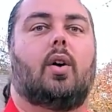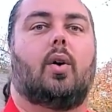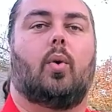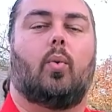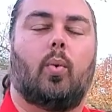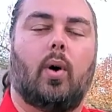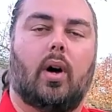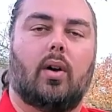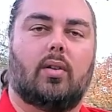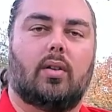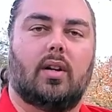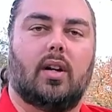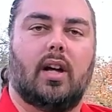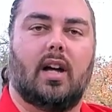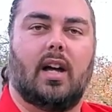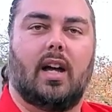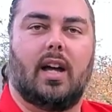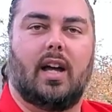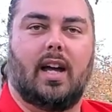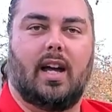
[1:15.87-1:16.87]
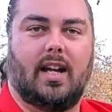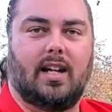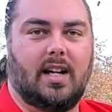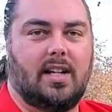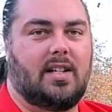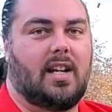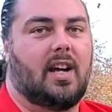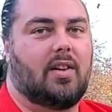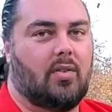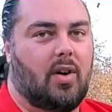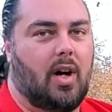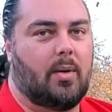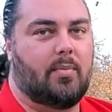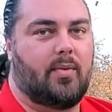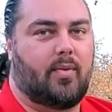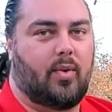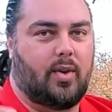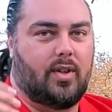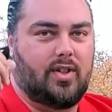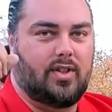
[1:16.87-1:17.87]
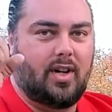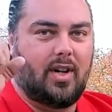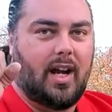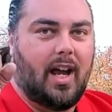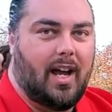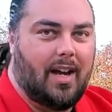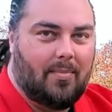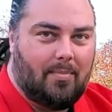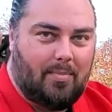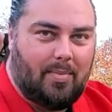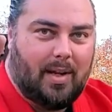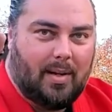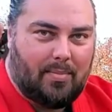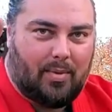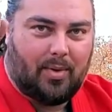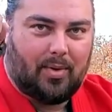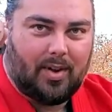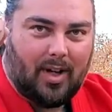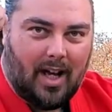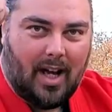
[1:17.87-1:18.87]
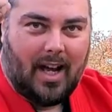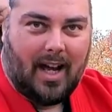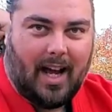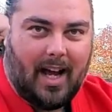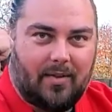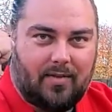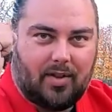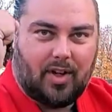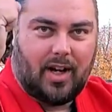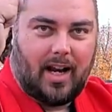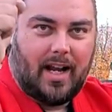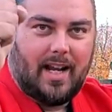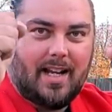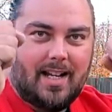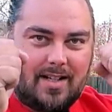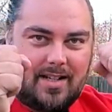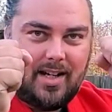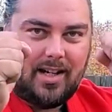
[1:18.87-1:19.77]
Well, it didn't take long before you start people have good hands,